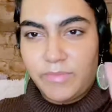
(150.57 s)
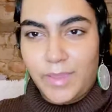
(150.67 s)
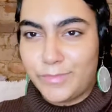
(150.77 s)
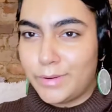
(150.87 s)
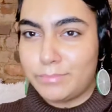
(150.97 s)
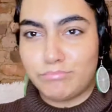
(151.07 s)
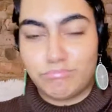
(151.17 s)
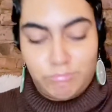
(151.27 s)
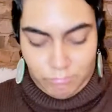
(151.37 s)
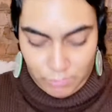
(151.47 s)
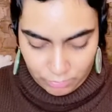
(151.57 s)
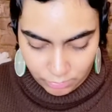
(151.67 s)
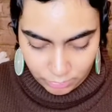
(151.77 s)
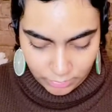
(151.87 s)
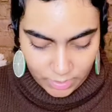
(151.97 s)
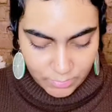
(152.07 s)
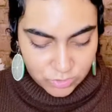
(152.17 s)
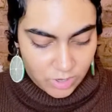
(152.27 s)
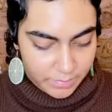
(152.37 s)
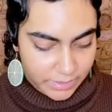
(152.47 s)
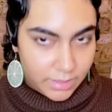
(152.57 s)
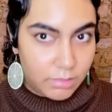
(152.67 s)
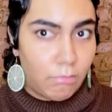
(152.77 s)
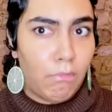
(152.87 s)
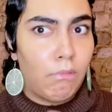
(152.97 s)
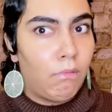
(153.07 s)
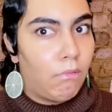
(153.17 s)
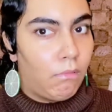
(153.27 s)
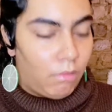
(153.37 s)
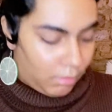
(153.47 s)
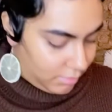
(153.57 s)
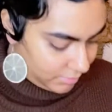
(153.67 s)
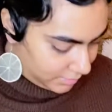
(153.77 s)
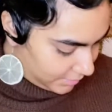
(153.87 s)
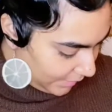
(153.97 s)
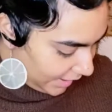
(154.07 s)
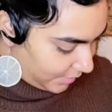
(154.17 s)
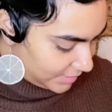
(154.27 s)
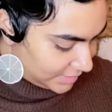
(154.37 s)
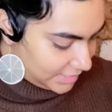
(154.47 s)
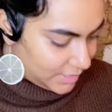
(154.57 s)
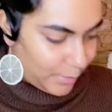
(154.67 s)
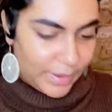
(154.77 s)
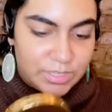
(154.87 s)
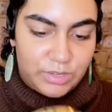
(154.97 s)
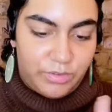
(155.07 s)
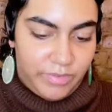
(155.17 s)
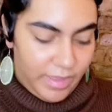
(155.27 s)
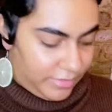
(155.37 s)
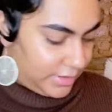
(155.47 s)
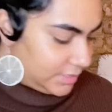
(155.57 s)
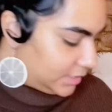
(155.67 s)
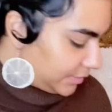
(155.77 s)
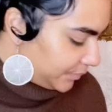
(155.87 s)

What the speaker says: favorite. Woo, almost dropped it. But anyways, these are my two favorites.